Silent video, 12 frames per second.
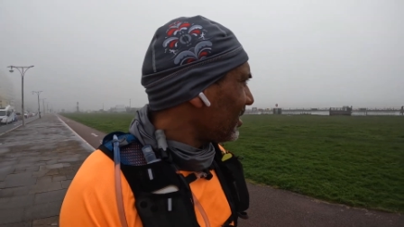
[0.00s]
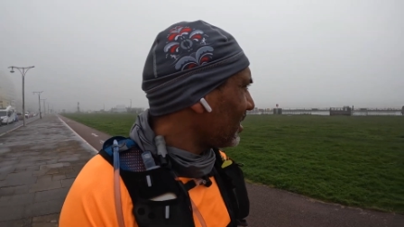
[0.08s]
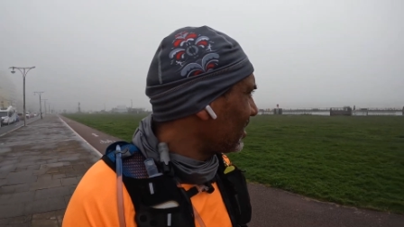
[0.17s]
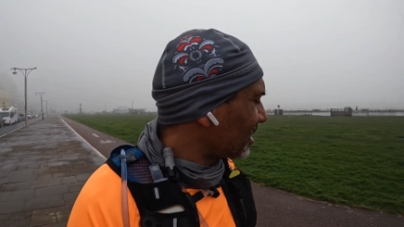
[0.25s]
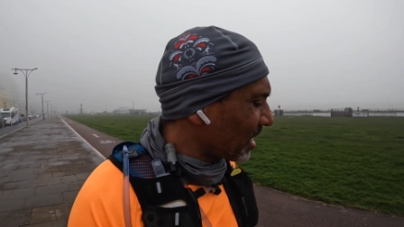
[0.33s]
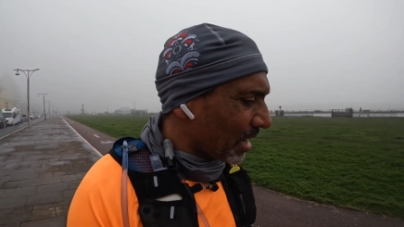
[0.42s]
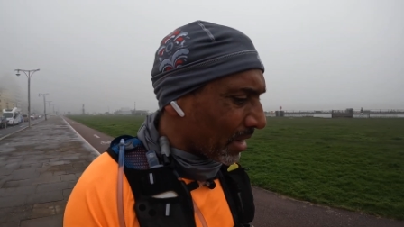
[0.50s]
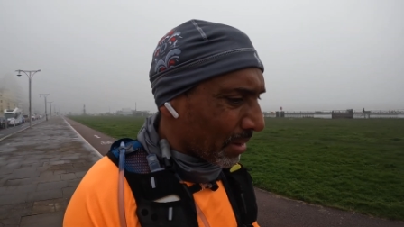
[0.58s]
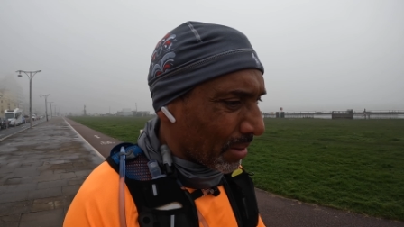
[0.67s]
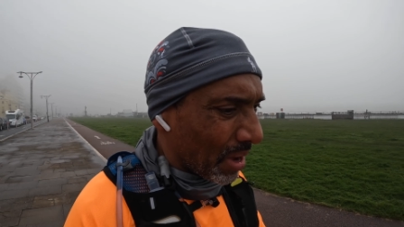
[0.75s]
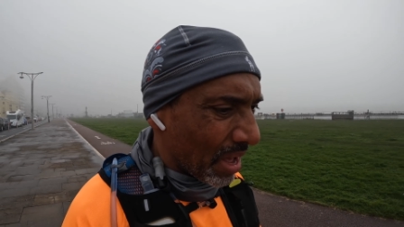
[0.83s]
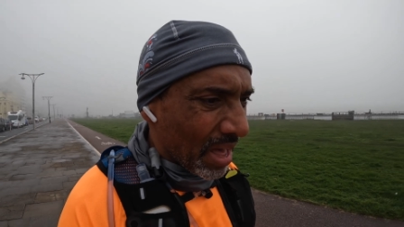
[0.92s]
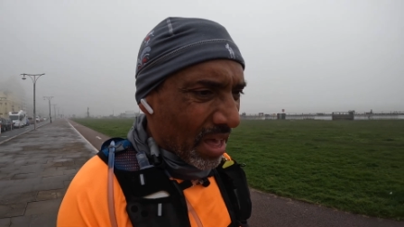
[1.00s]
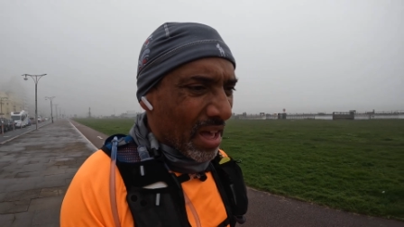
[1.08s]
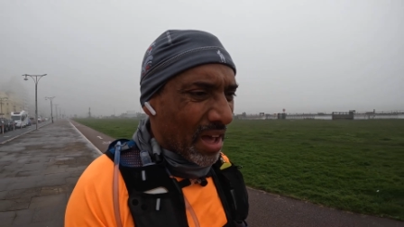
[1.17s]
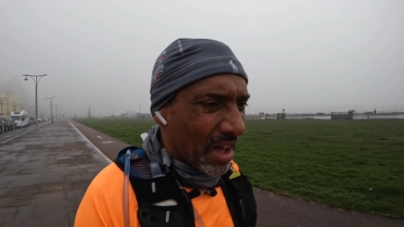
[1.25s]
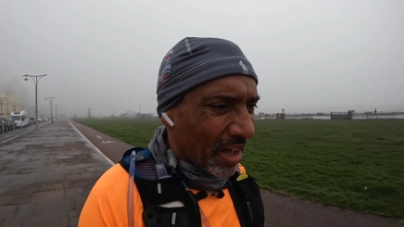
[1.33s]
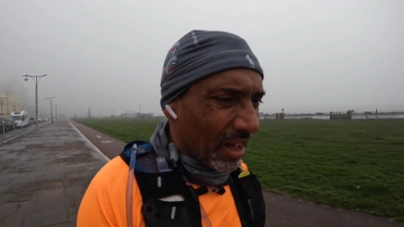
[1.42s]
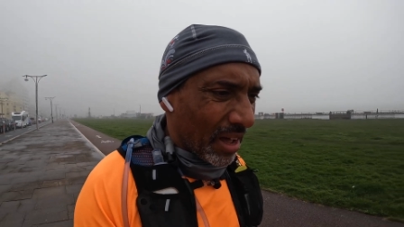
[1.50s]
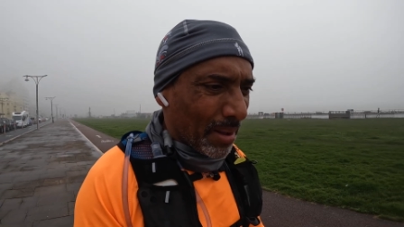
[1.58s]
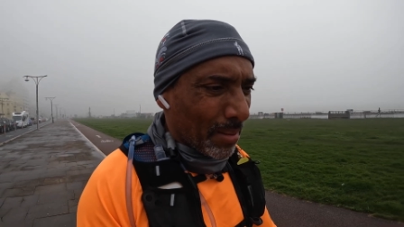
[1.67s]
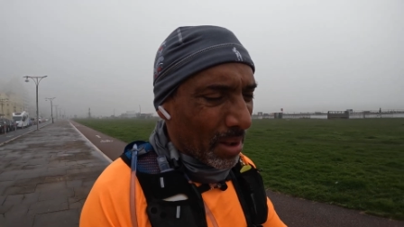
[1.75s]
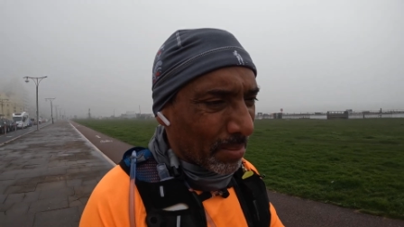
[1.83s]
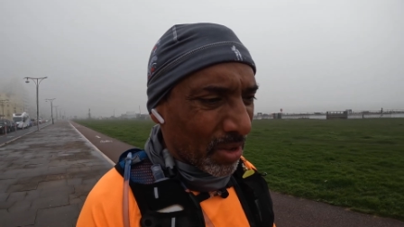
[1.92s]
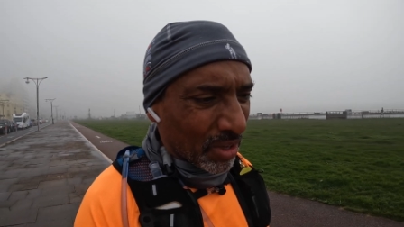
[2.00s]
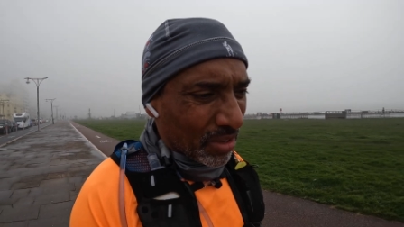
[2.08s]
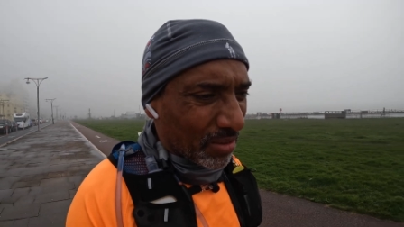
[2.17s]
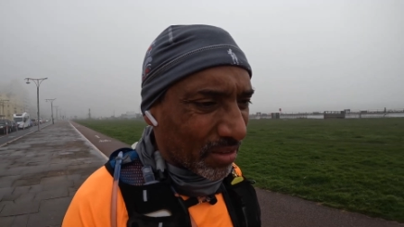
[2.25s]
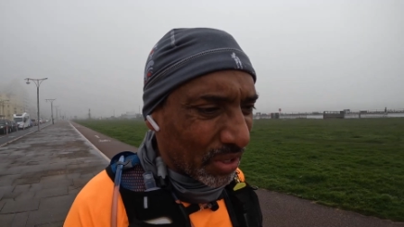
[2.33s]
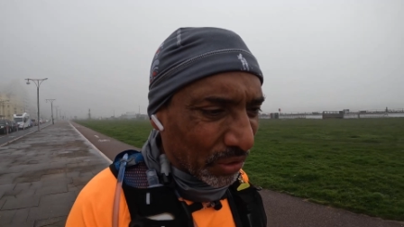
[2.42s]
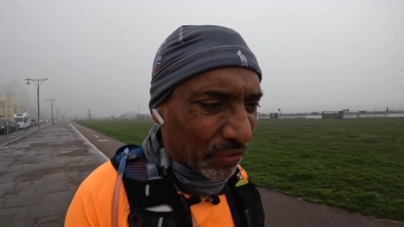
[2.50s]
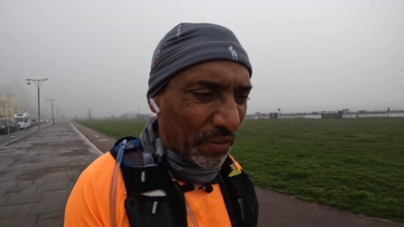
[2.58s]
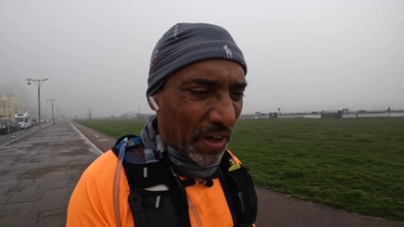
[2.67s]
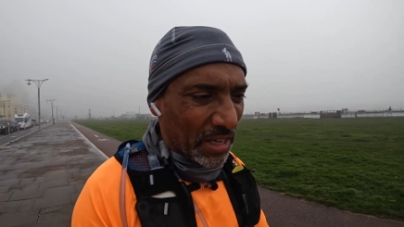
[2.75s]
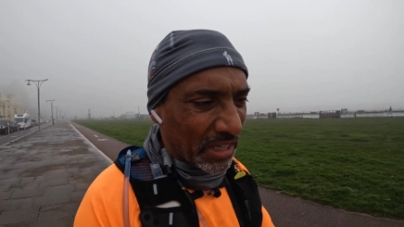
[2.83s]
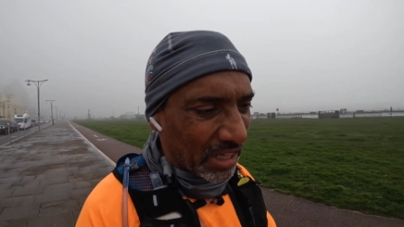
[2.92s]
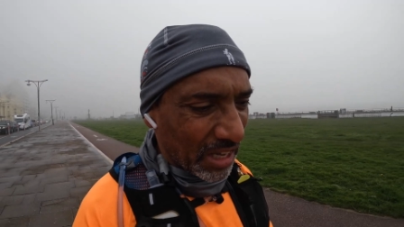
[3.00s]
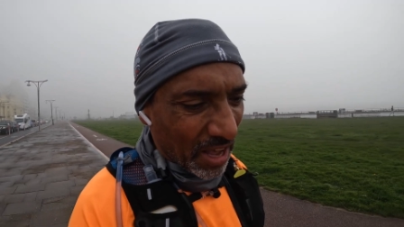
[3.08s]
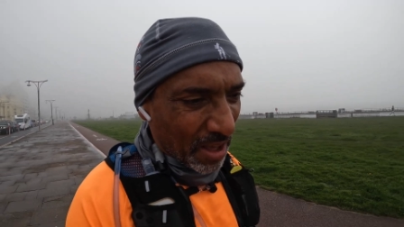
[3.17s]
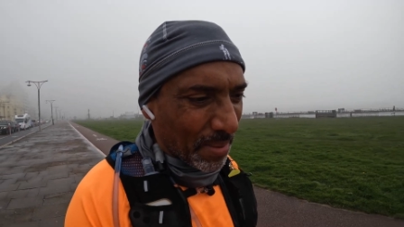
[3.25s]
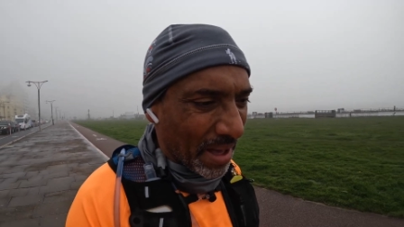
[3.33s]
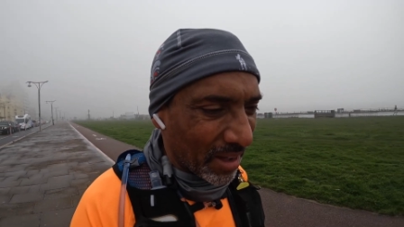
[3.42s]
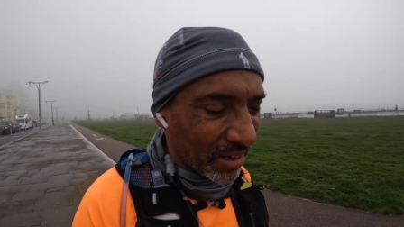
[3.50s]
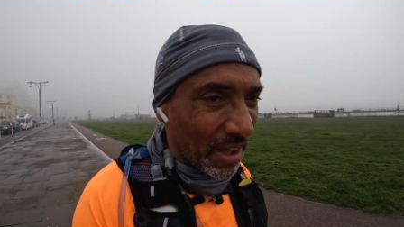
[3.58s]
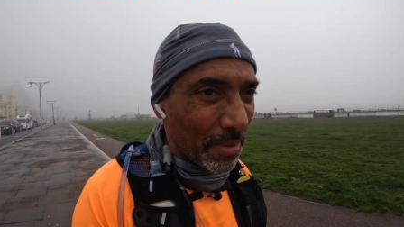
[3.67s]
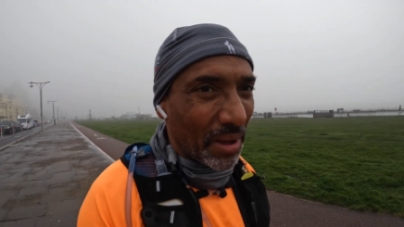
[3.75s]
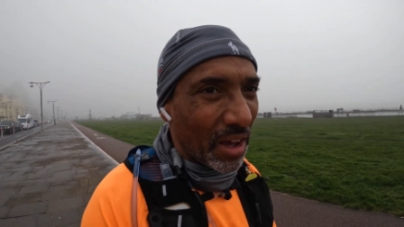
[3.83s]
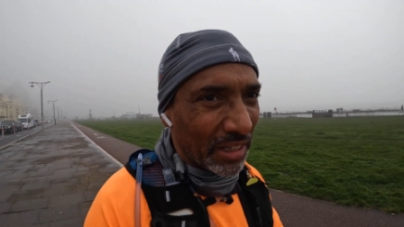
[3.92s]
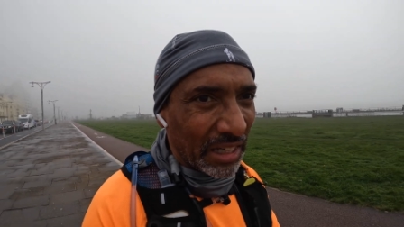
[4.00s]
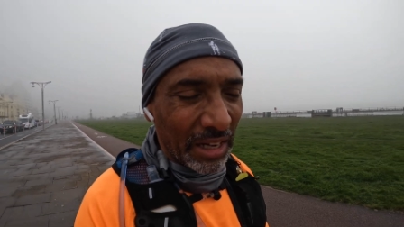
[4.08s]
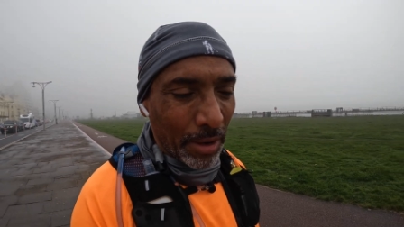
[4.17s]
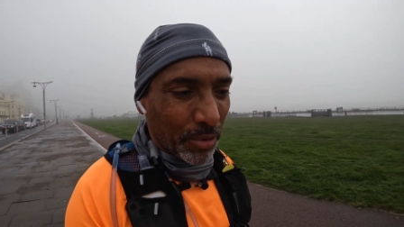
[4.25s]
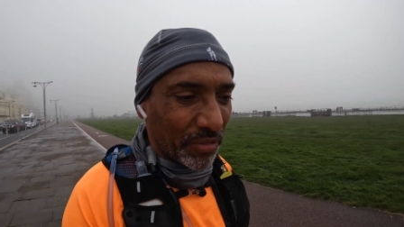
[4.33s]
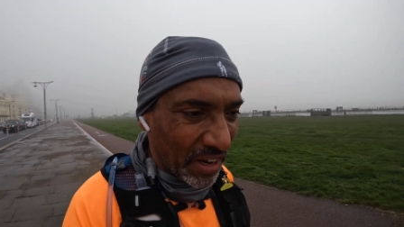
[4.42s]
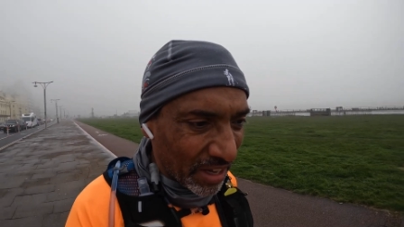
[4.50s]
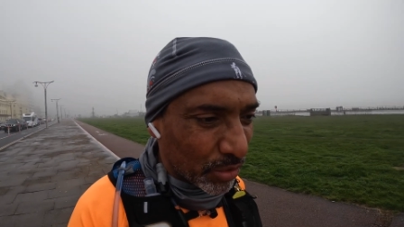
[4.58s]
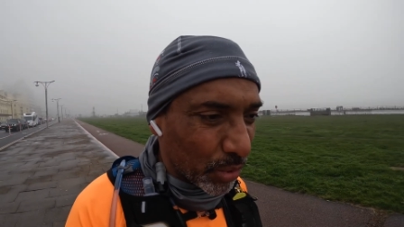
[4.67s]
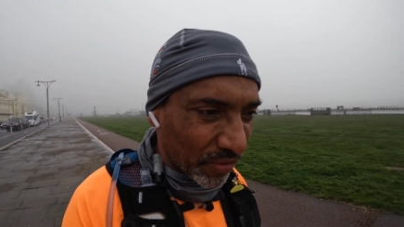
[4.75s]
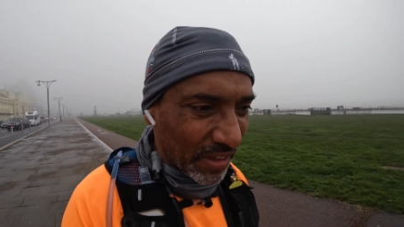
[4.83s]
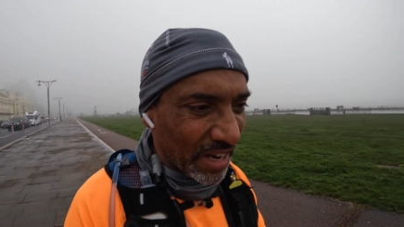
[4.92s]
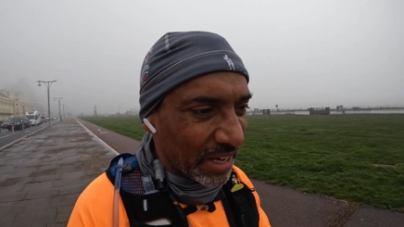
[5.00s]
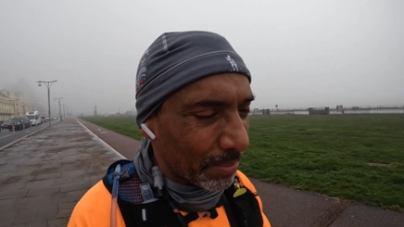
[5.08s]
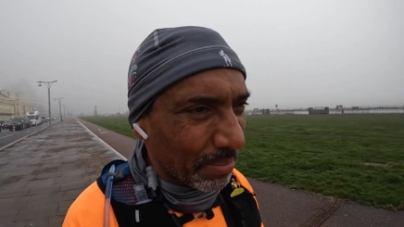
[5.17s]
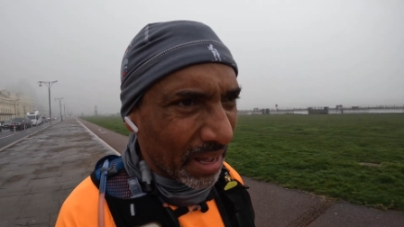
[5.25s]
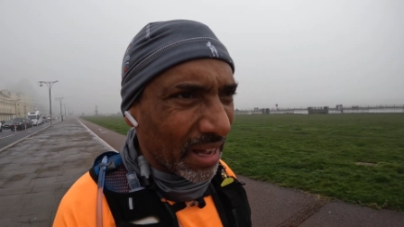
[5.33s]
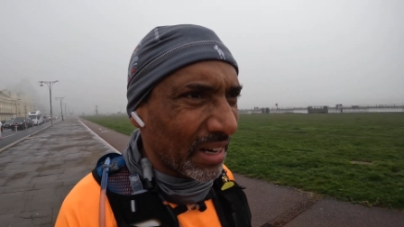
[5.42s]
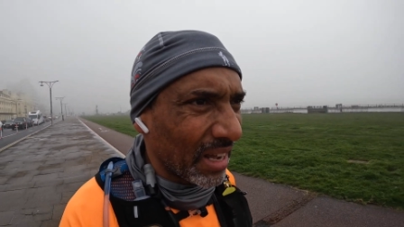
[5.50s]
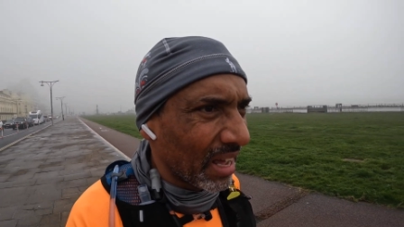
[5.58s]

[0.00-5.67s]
so I'm not too fussed about, ideally I would have liked to have done it, but